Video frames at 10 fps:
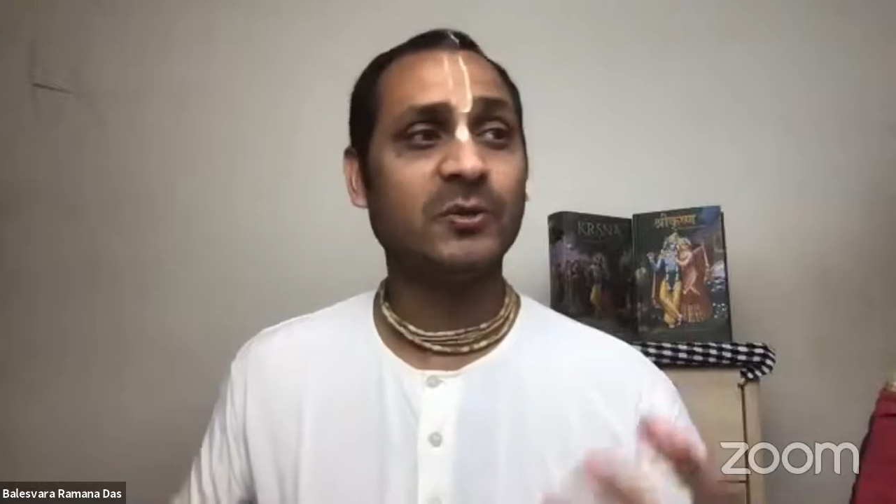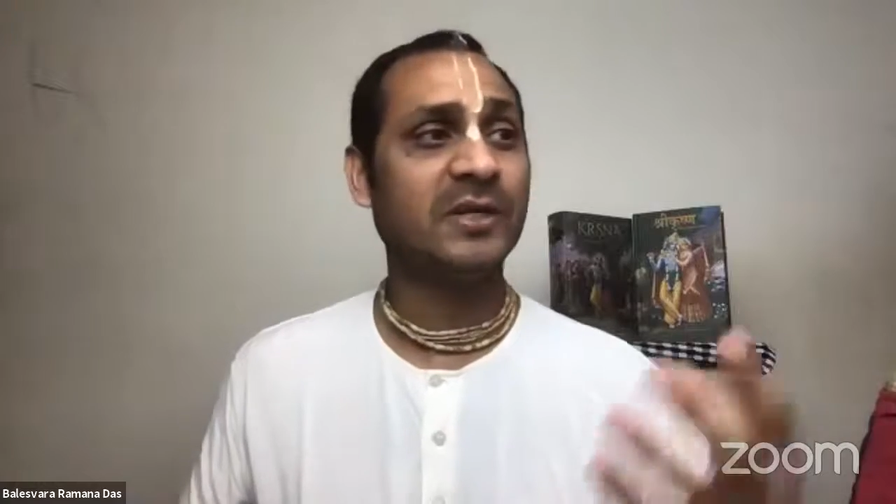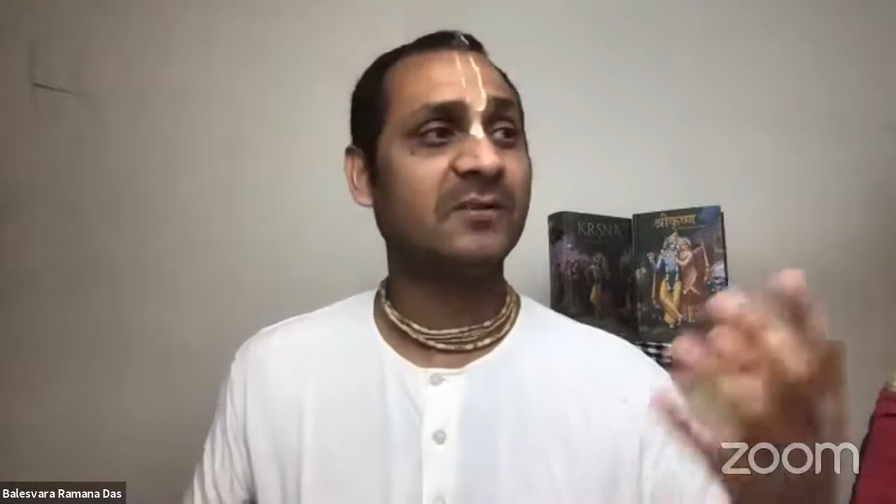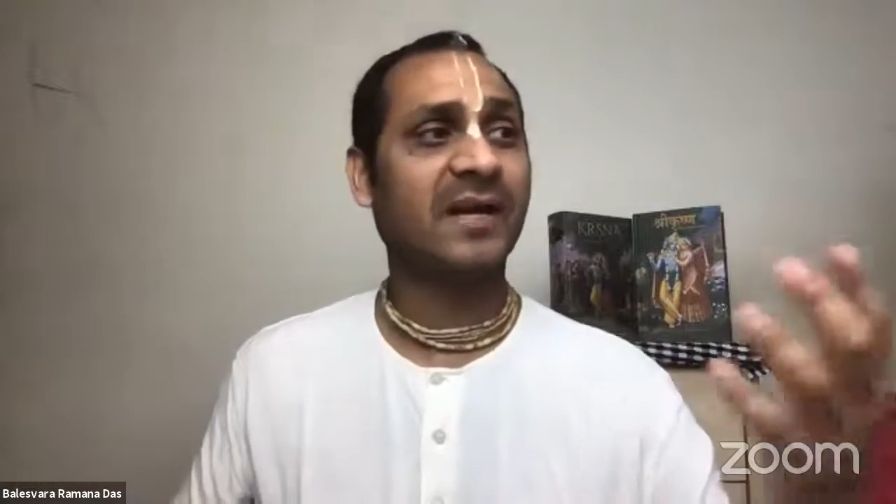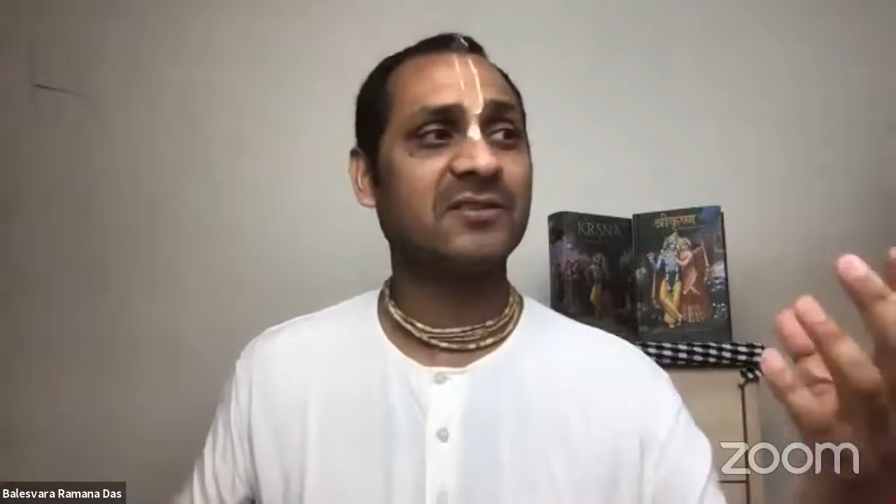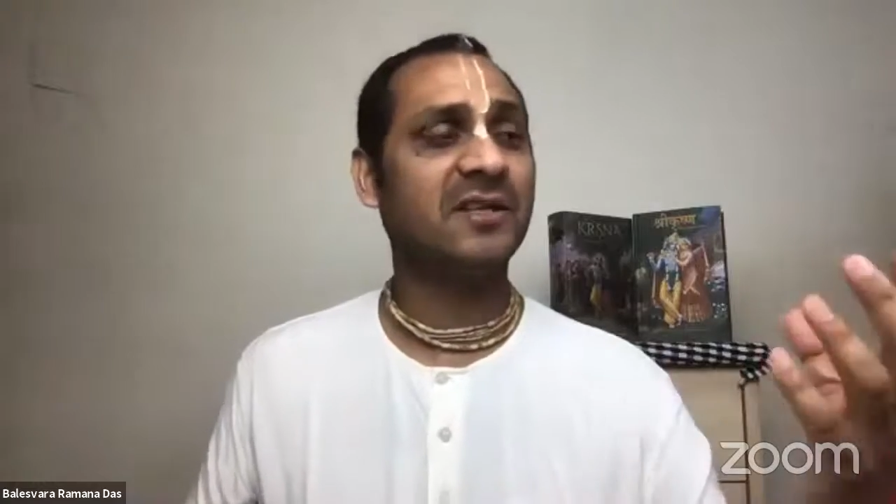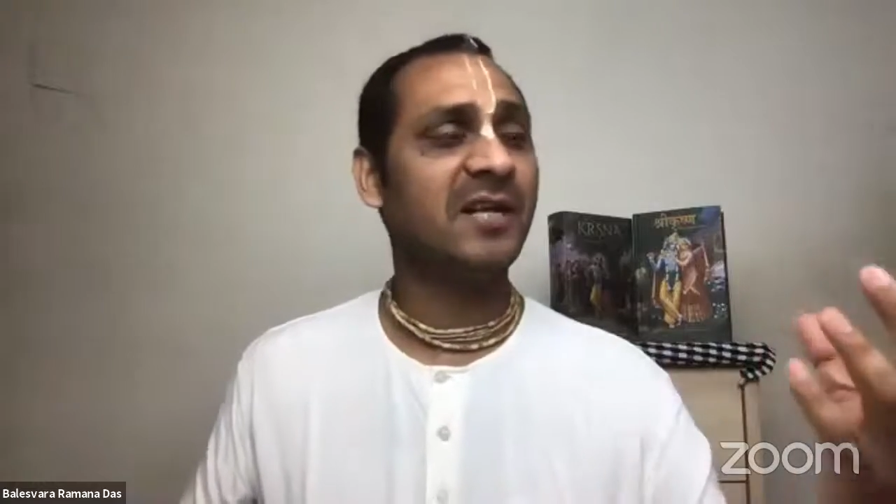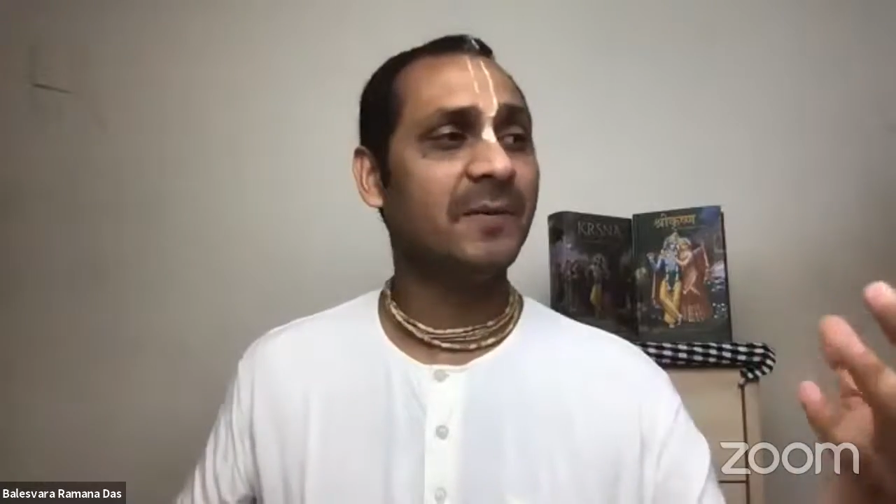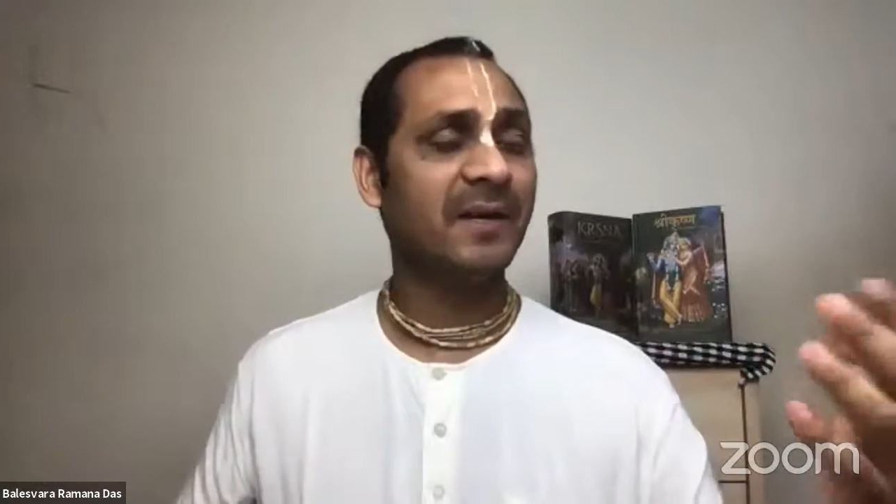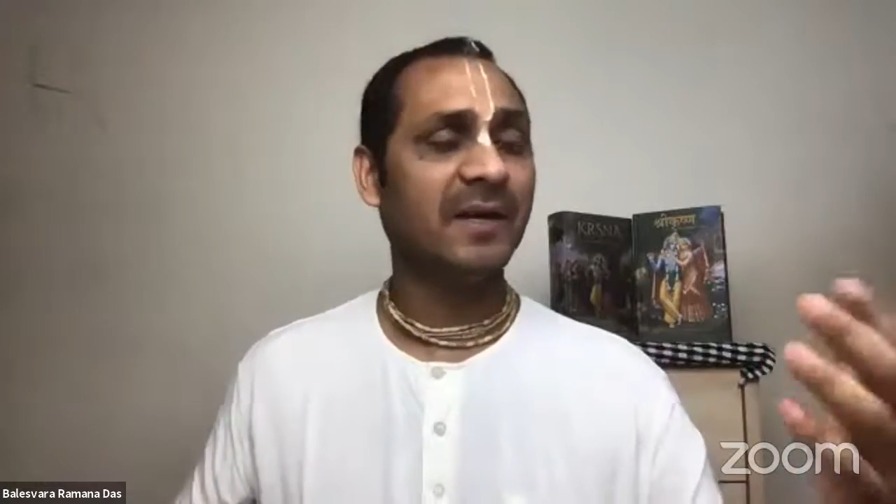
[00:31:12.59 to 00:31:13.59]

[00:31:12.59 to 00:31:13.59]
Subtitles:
He actually,